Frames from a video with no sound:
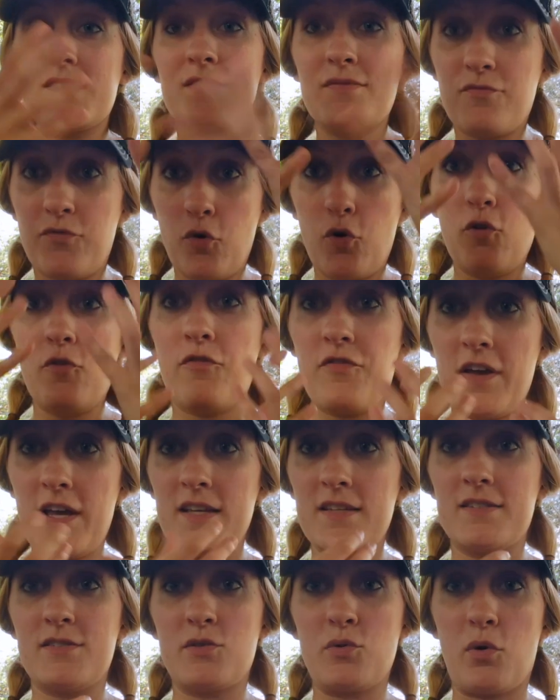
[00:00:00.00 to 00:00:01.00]

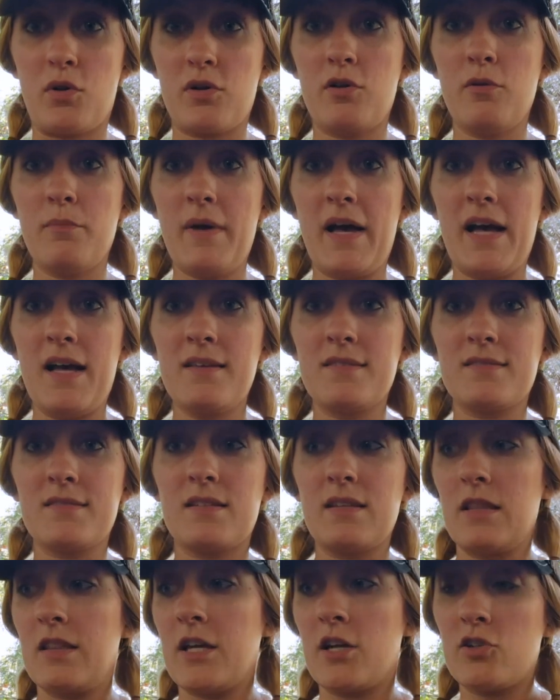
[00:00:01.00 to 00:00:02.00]
full-face snorkel
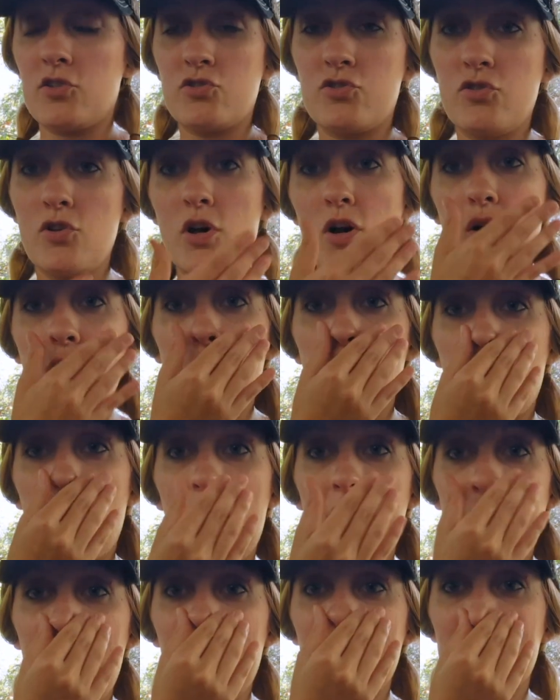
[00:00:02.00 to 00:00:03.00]
masks, there's no
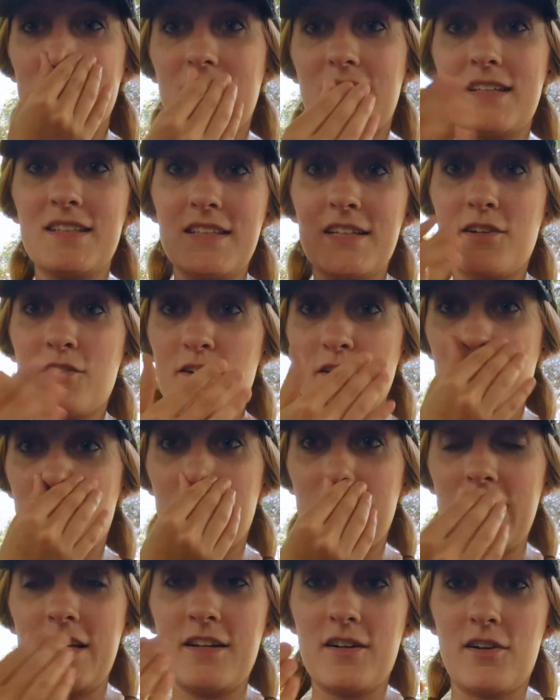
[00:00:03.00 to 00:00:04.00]
way to clear
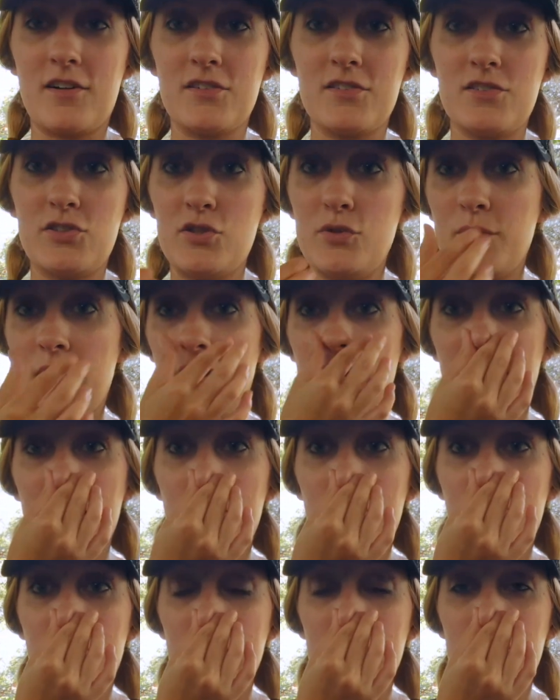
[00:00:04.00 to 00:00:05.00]
your ears. You
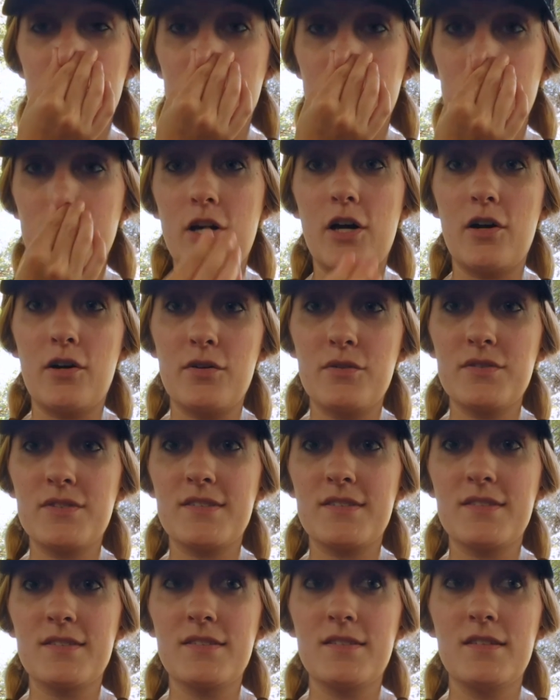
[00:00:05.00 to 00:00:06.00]
can't reach your
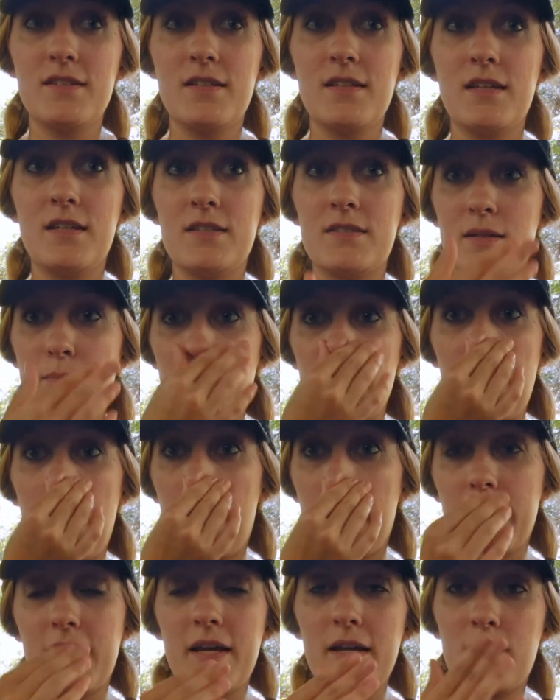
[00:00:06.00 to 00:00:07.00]
nose to
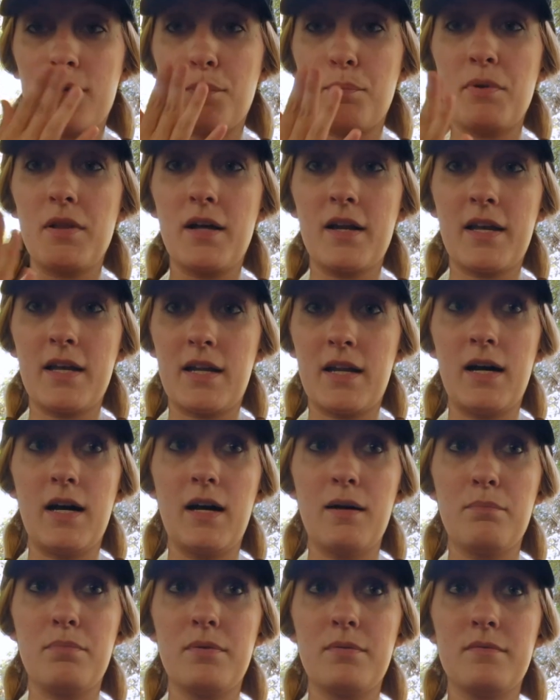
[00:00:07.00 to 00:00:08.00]
block it or plug it
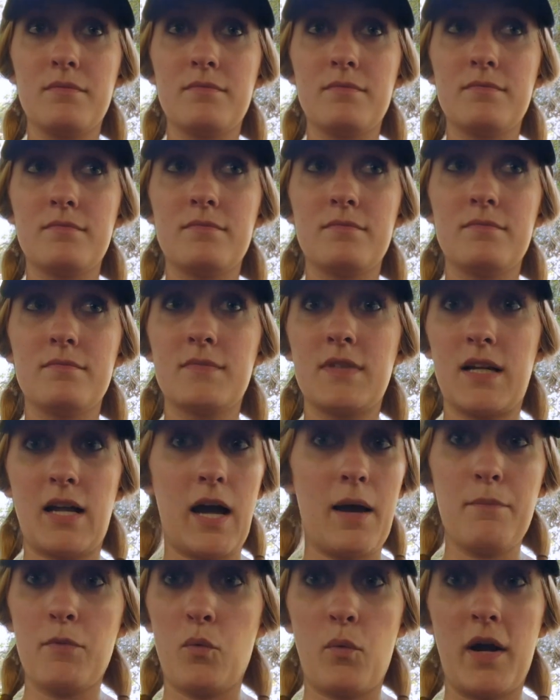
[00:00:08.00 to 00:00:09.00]
up that
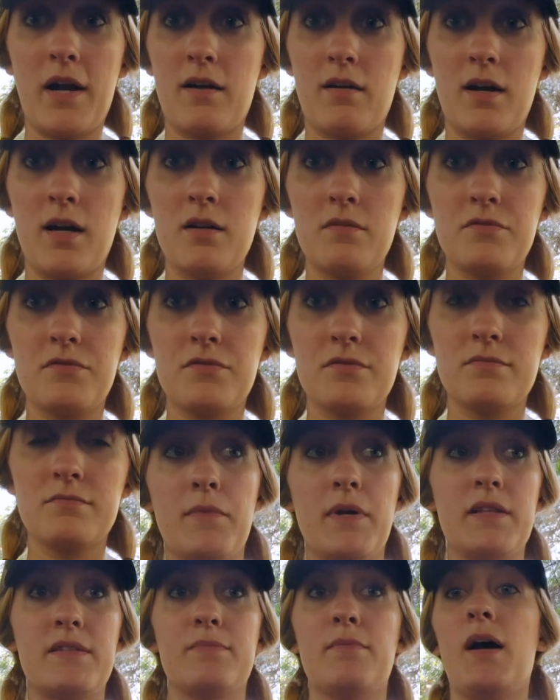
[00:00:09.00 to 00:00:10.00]
I'm aware of.
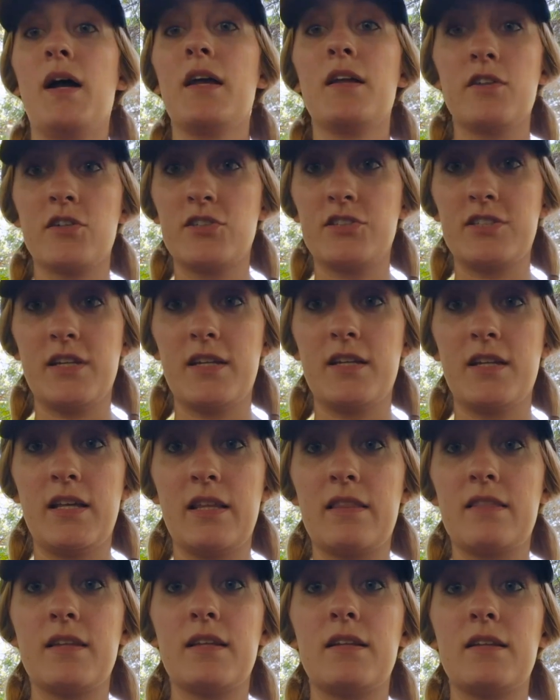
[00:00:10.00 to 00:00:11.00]
It's my
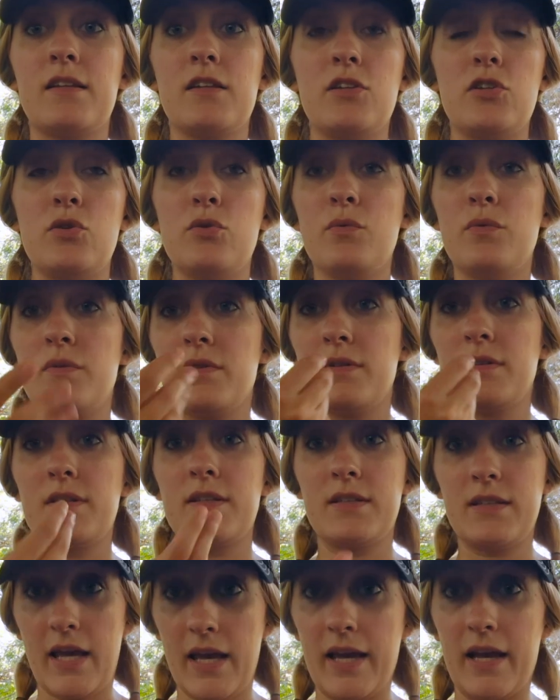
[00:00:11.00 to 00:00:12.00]
understanding that you
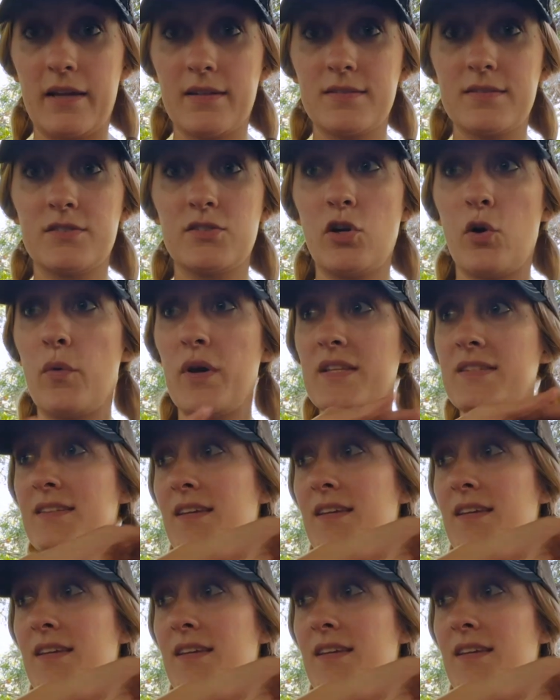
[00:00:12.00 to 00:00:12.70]
can't. So it's